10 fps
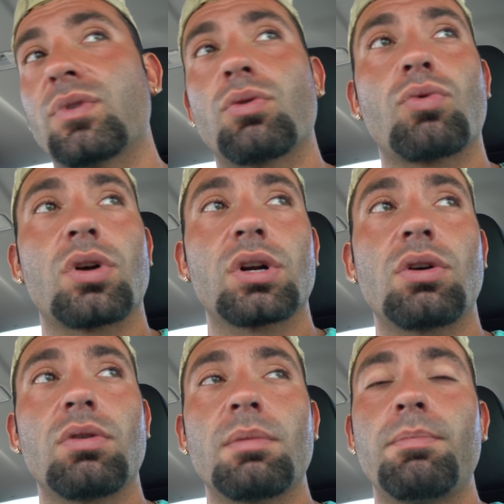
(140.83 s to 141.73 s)
We're
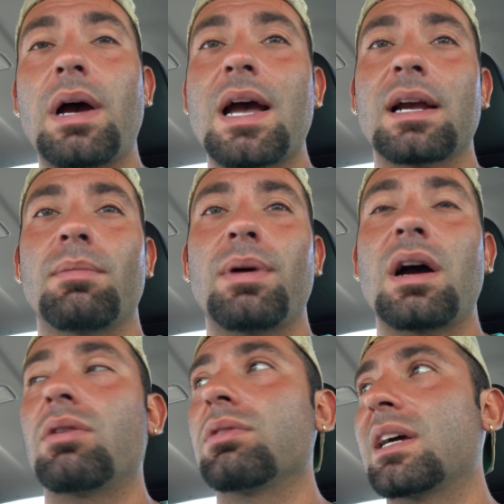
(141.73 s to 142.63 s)
going back
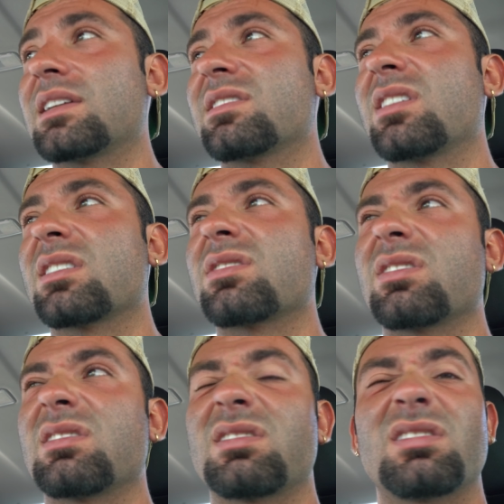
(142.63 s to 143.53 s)
about like 6
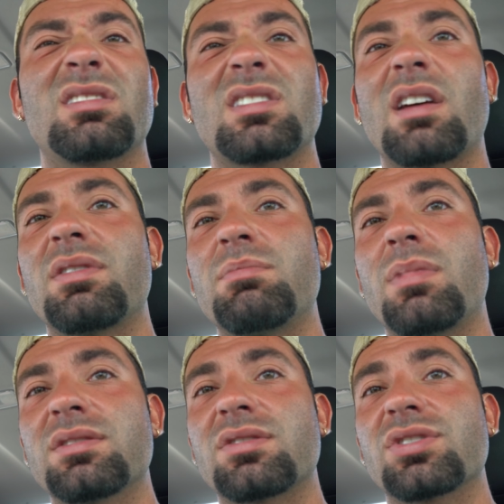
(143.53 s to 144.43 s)
or 7
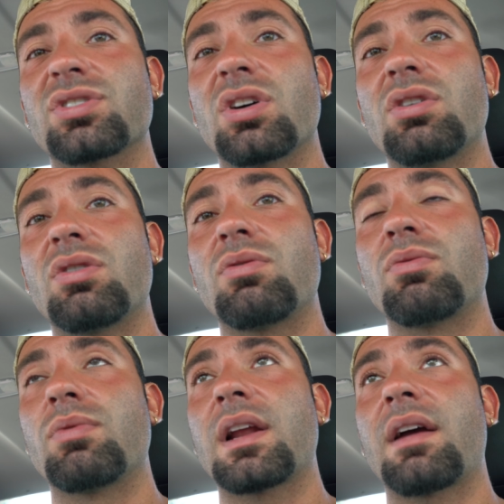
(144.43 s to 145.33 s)
months or so
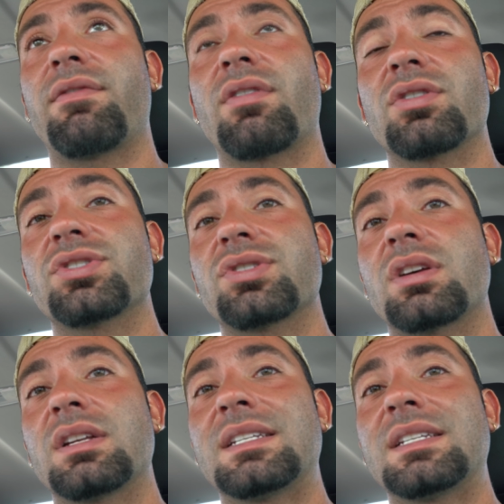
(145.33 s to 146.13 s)
when I first